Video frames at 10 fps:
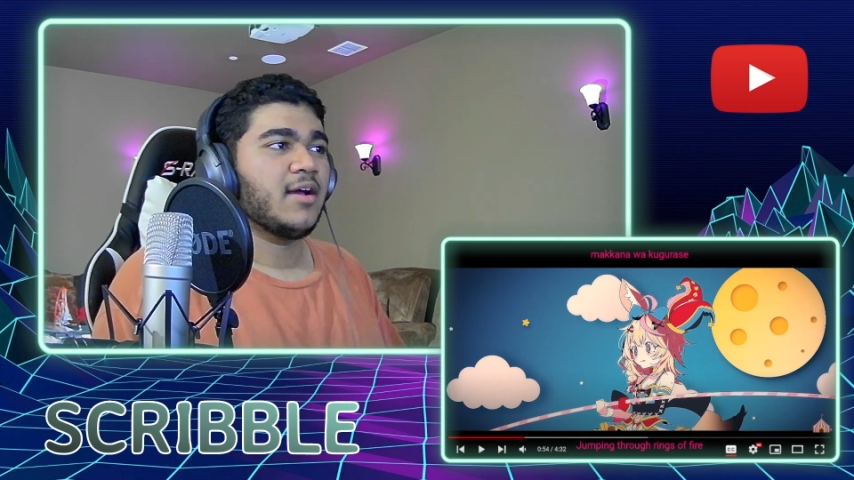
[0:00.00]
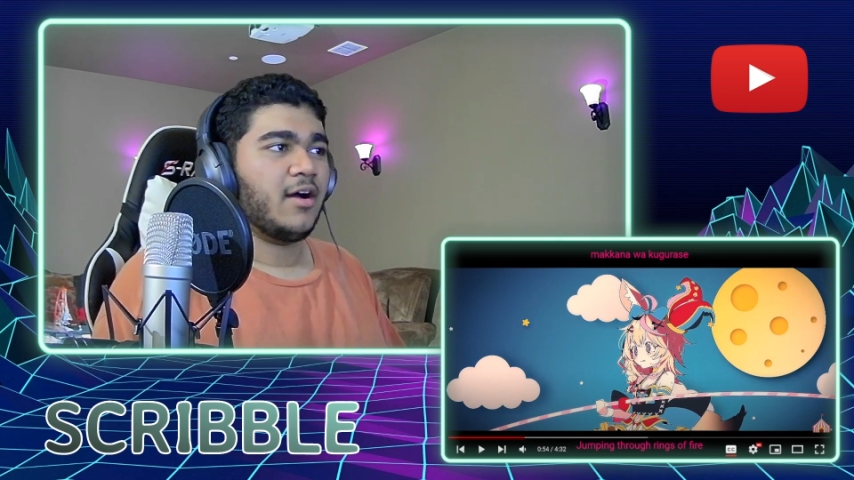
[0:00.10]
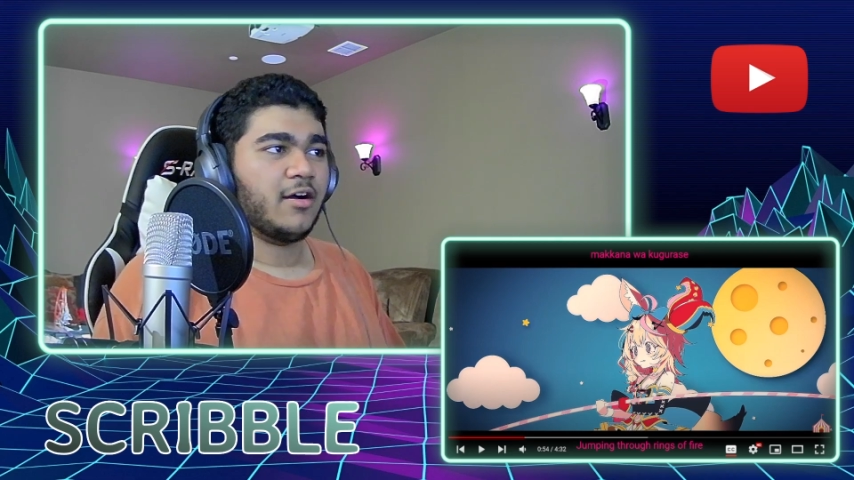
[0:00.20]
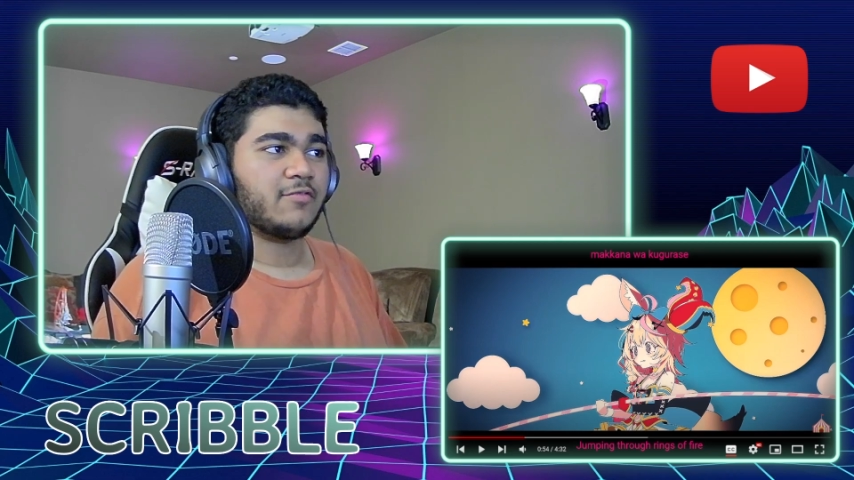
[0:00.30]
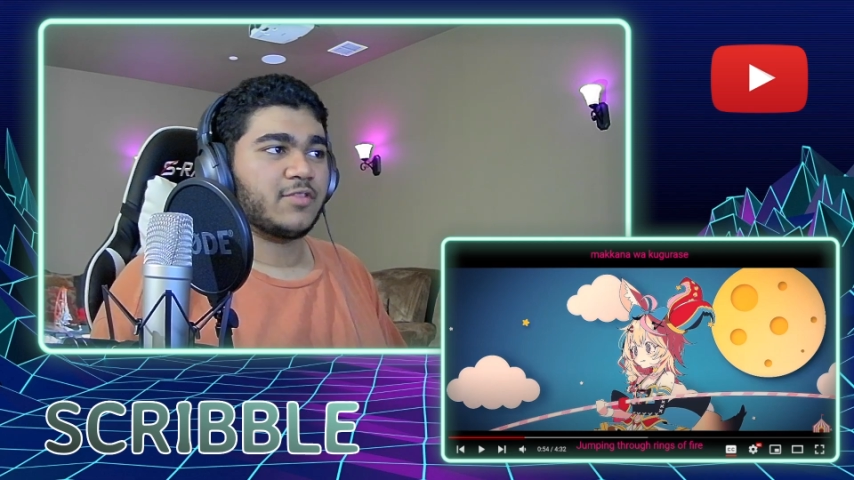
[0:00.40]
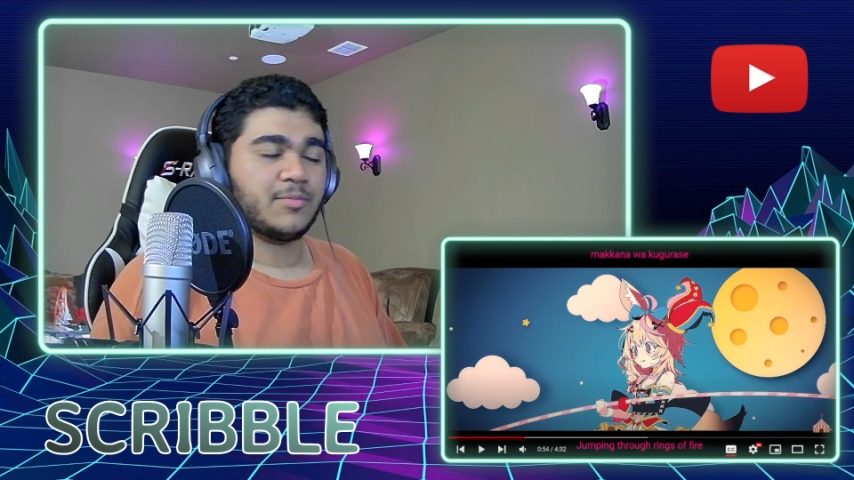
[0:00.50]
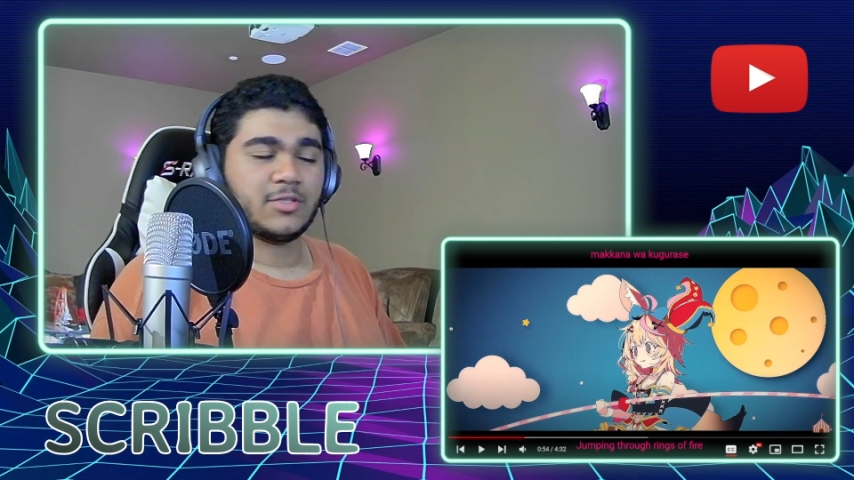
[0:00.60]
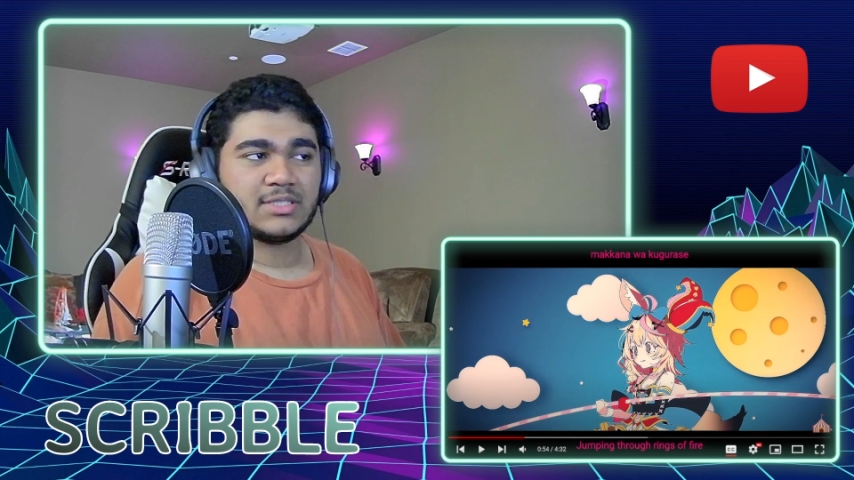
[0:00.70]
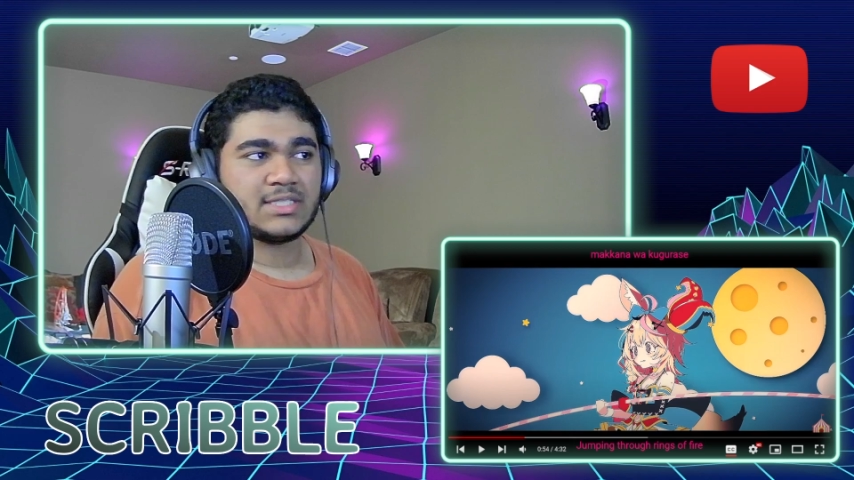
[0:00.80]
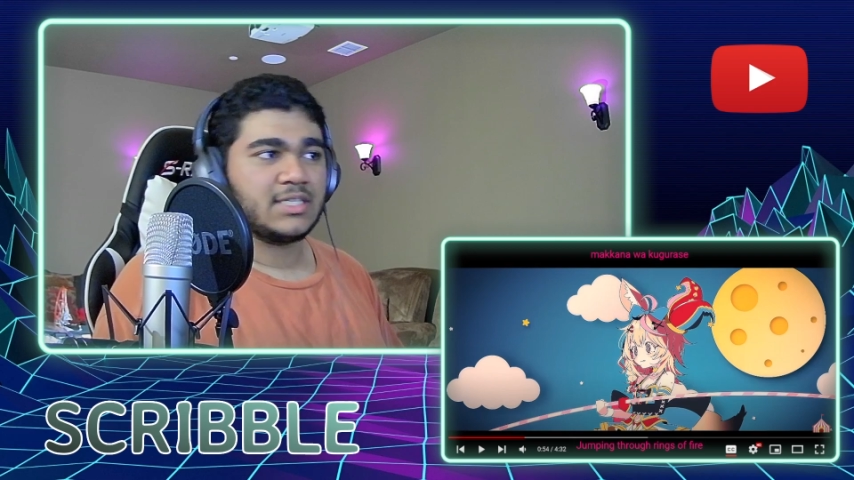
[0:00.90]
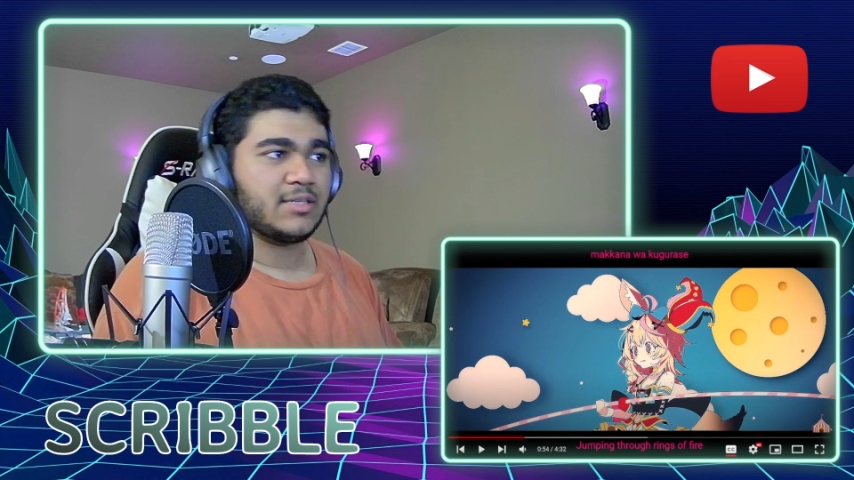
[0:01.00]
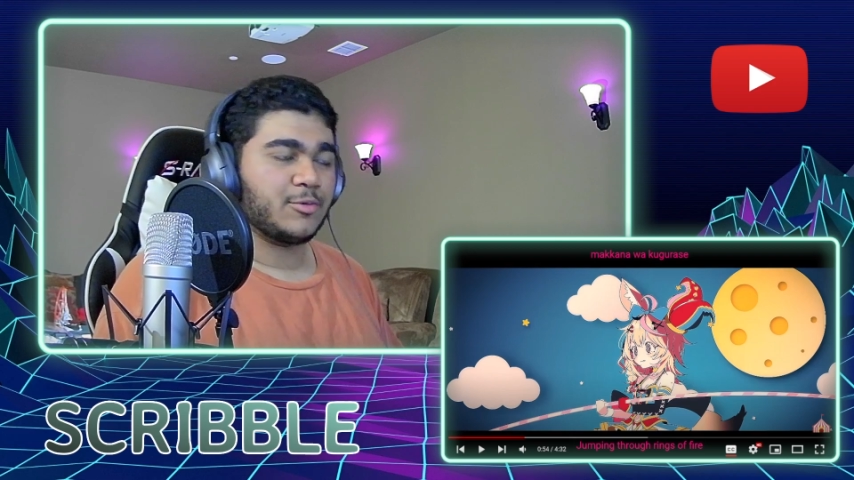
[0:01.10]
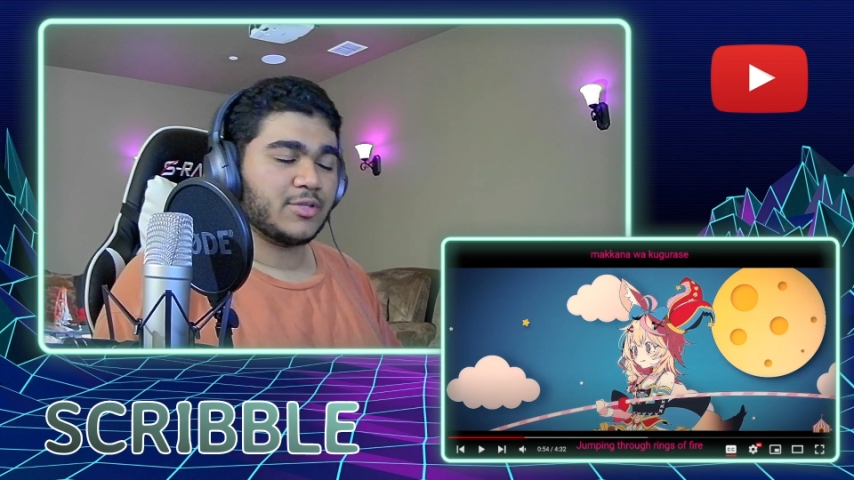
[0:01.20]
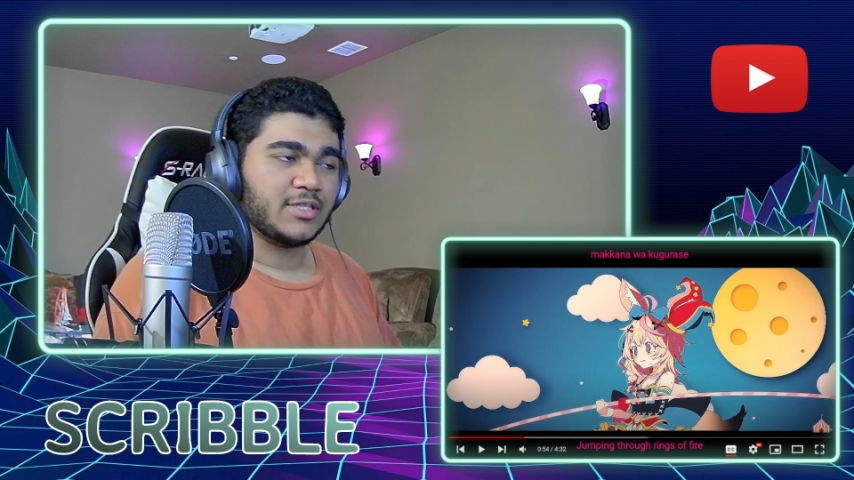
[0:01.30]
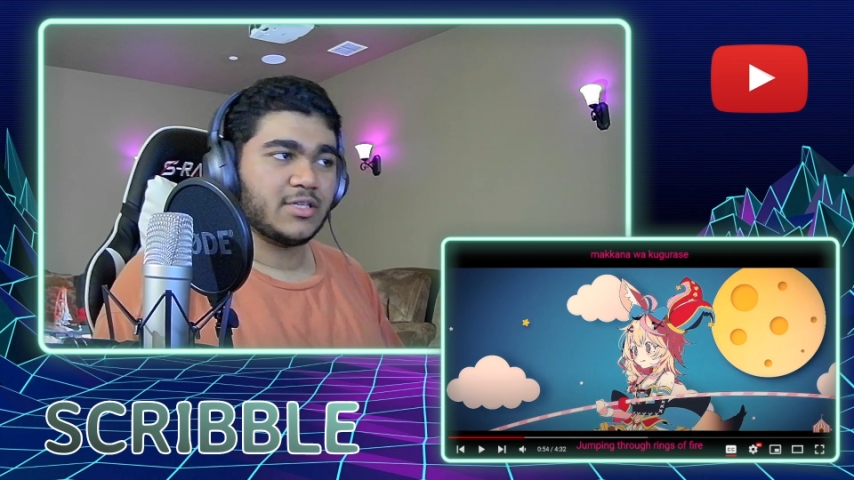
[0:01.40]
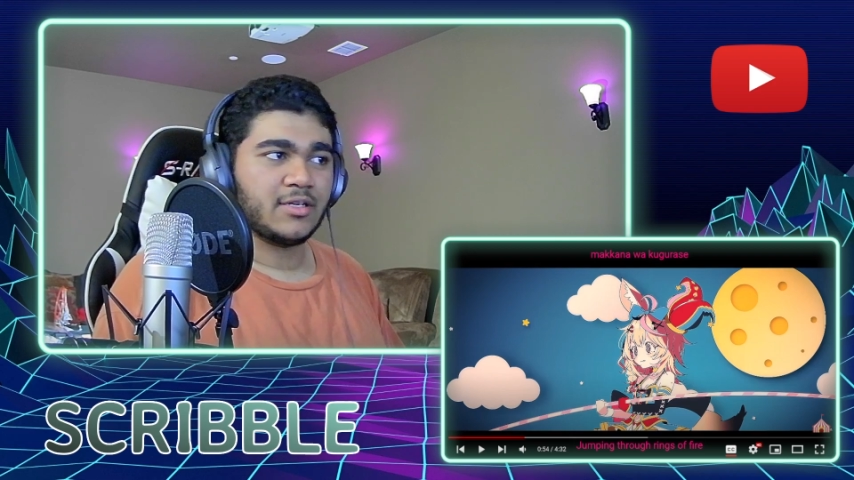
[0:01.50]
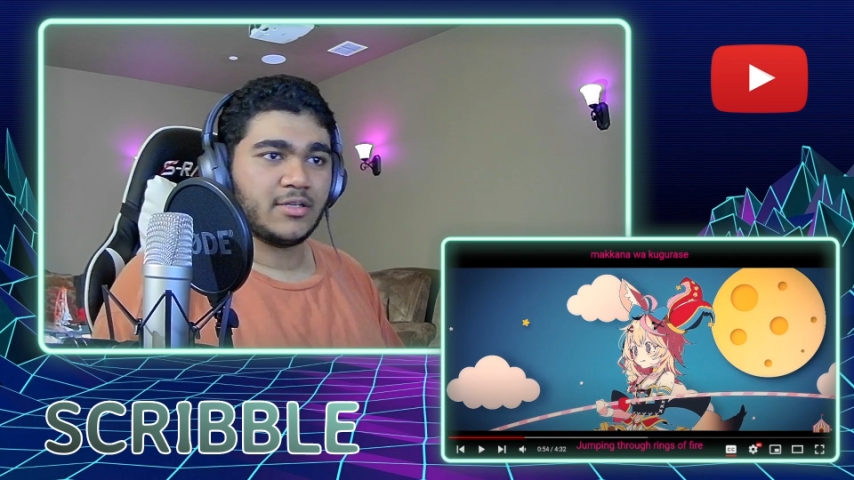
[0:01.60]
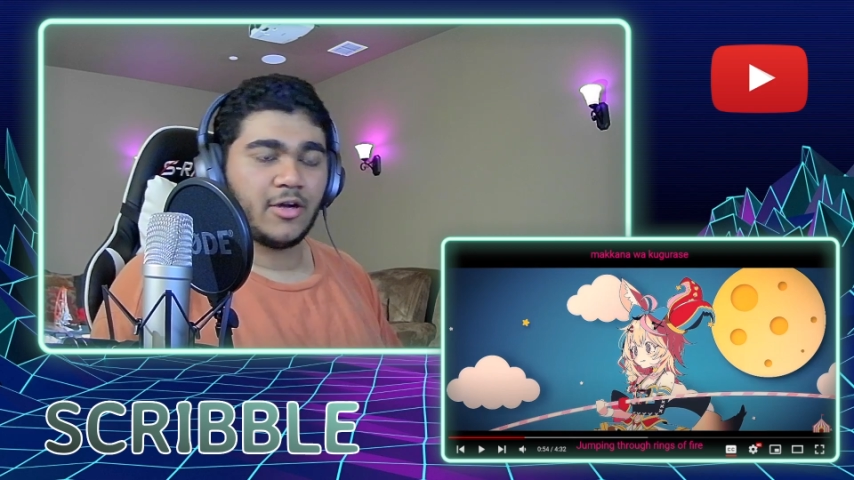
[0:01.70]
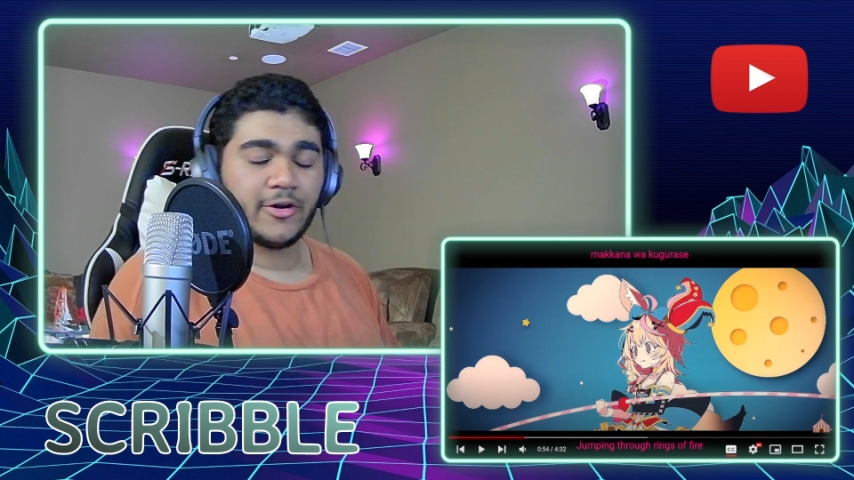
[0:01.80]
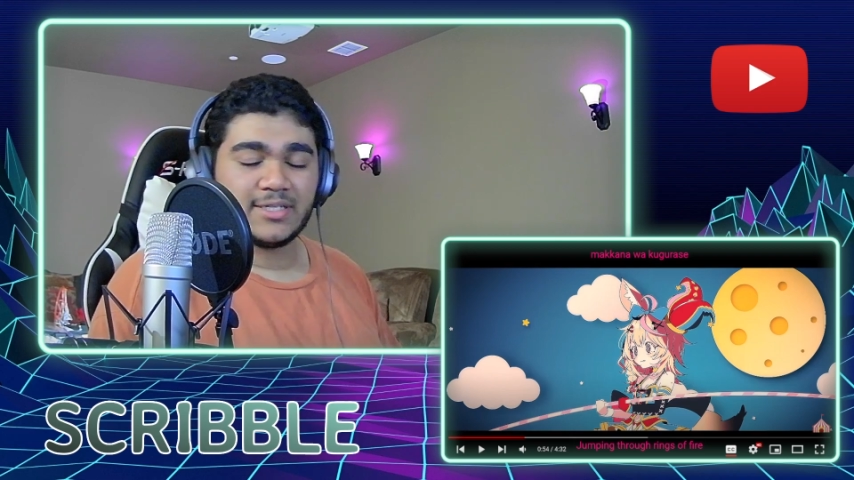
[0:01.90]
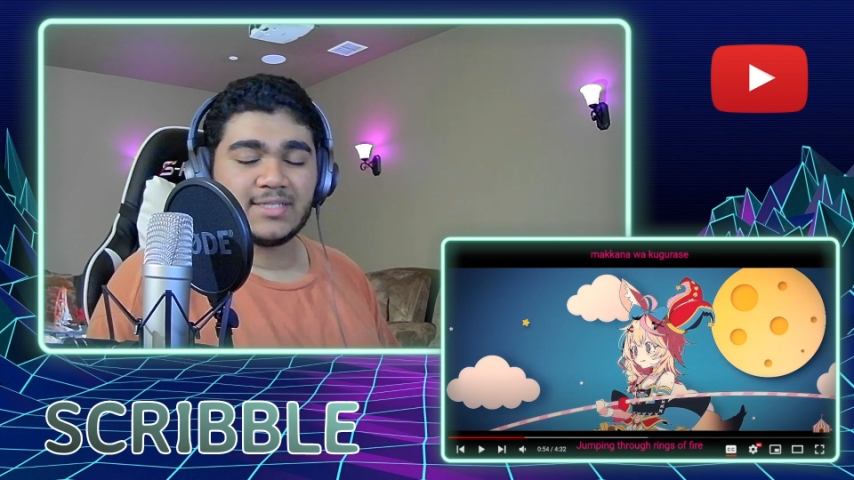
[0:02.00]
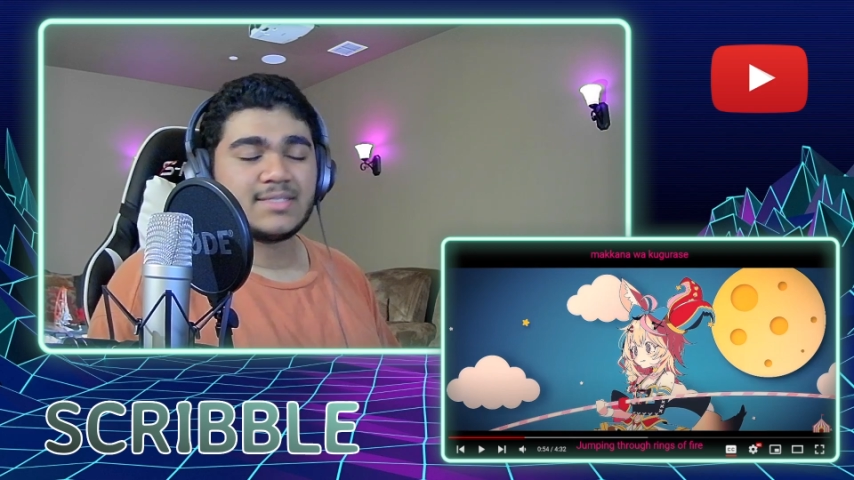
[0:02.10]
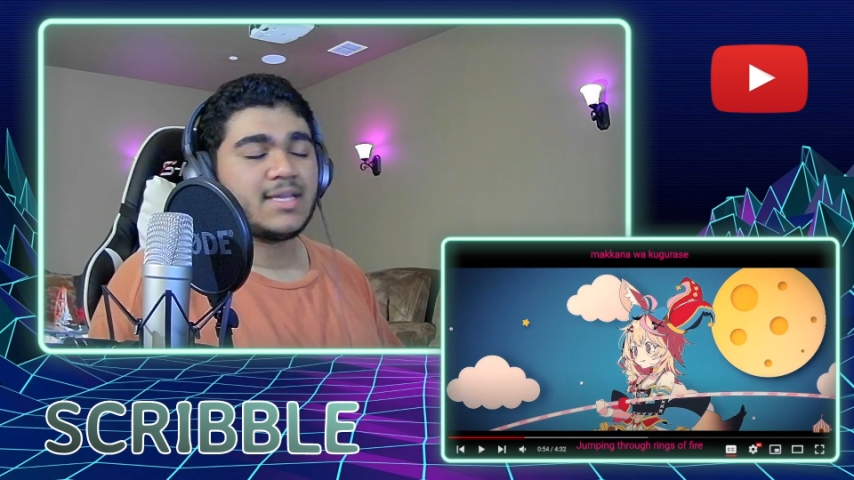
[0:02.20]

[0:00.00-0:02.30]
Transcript: of the music team or the uh, artist.